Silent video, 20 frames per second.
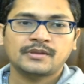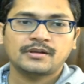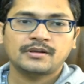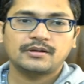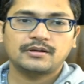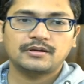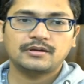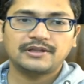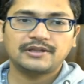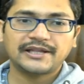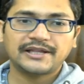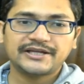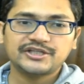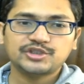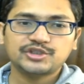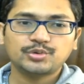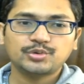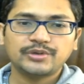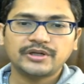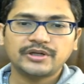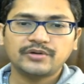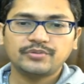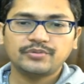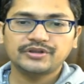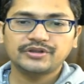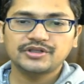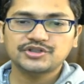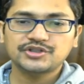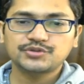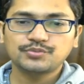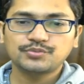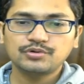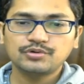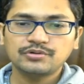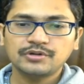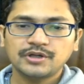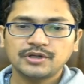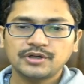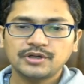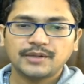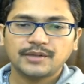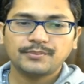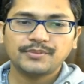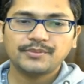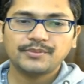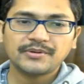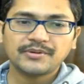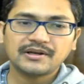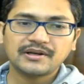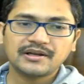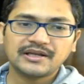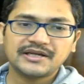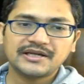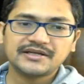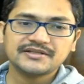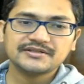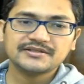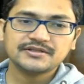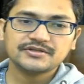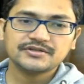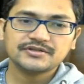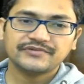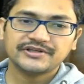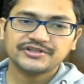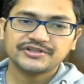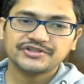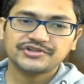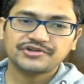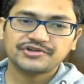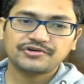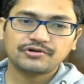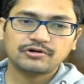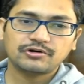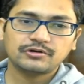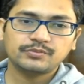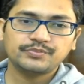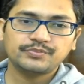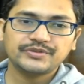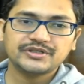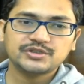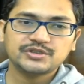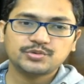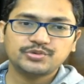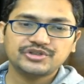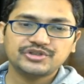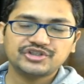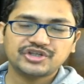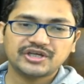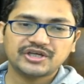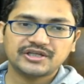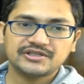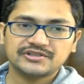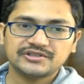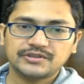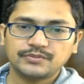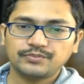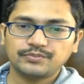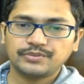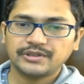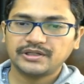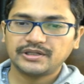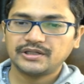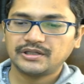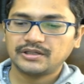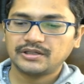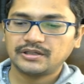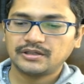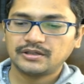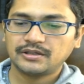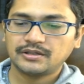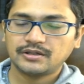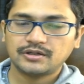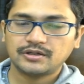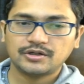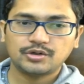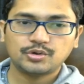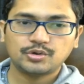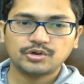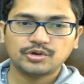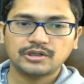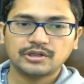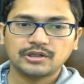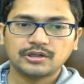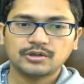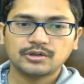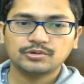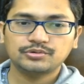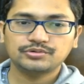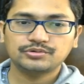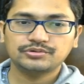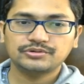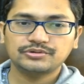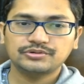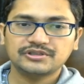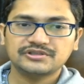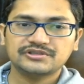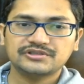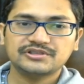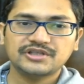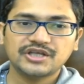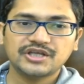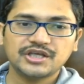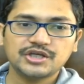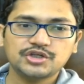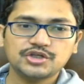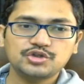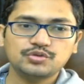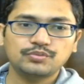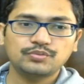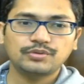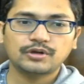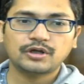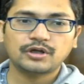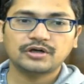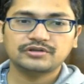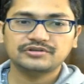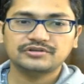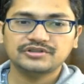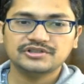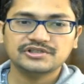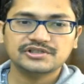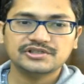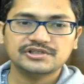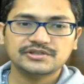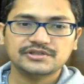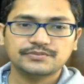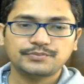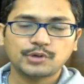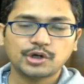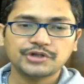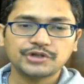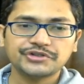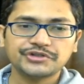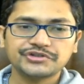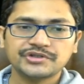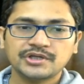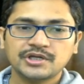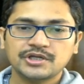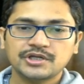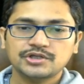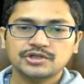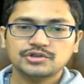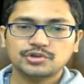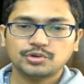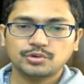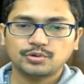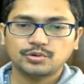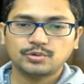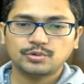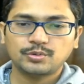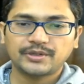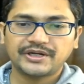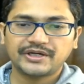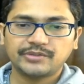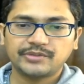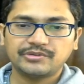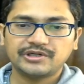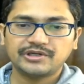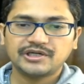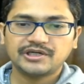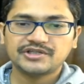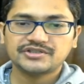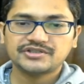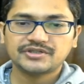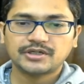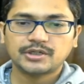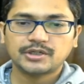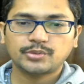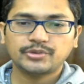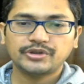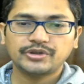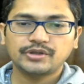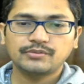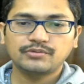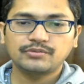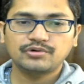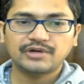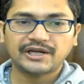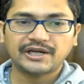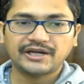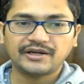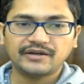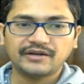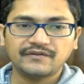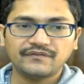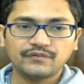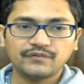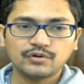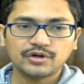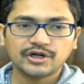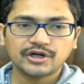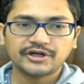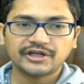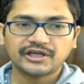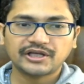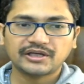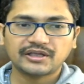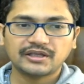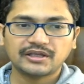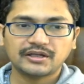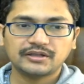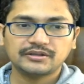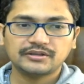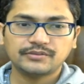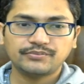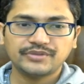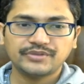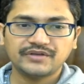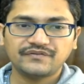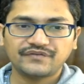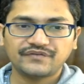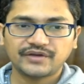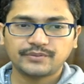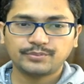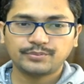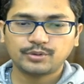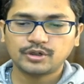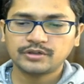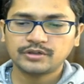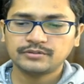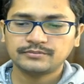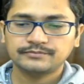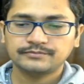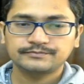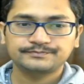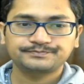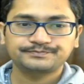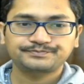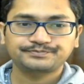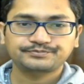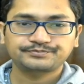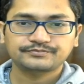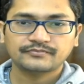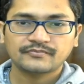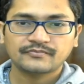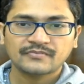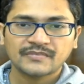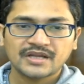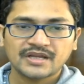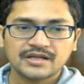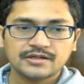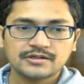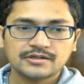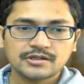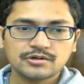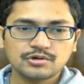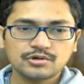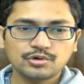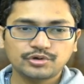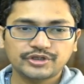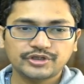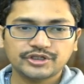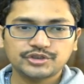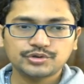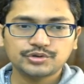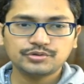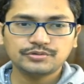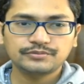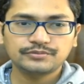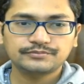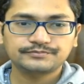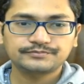light square with this move, but one knight is a very strong piece which can simply don't allow this king to block this pawns. So white immediately start with the move knight d4, attacking the b5 pawn. Now rook a2,